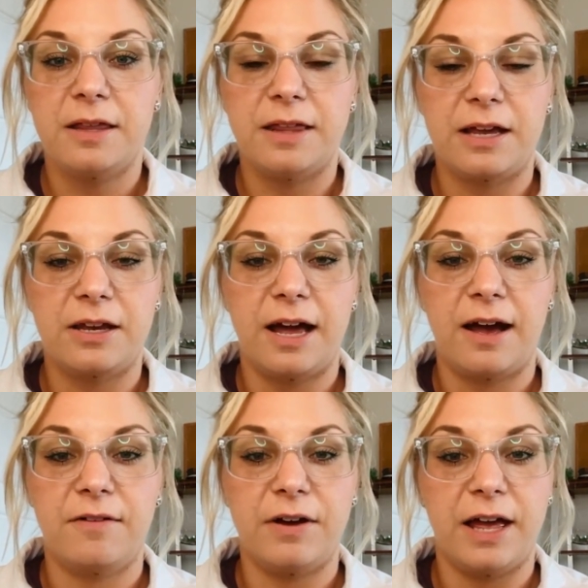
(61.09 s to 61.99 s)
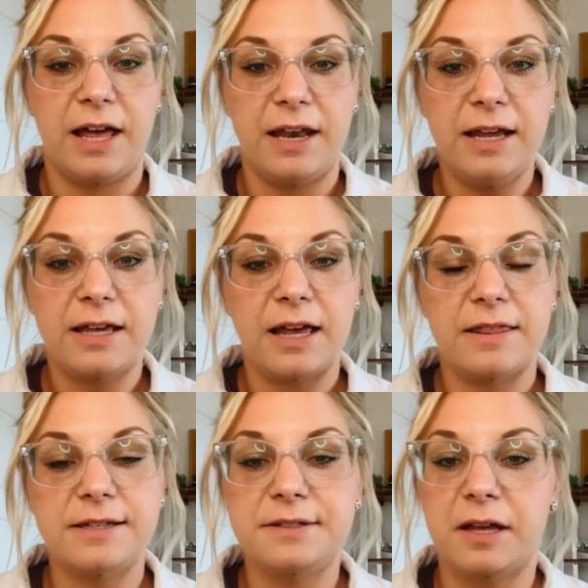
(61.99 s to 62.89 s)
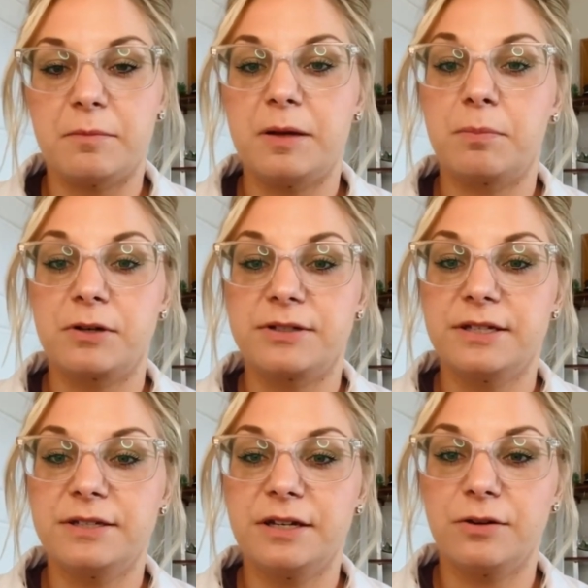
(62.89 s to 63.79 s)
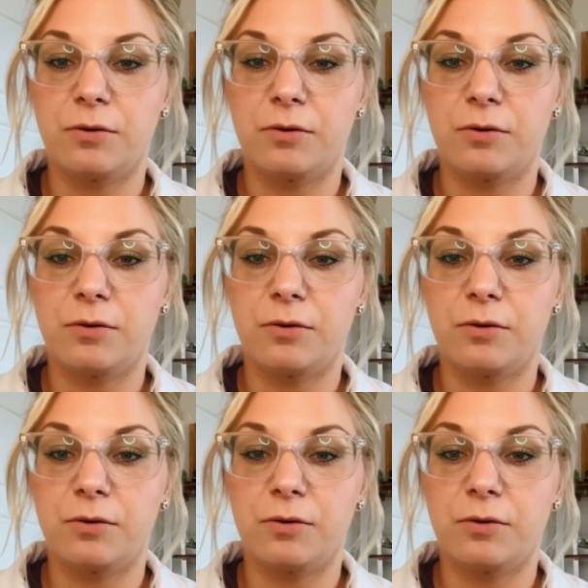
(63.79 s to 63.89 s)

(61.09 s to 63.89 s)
They can have a headache. This can be persistent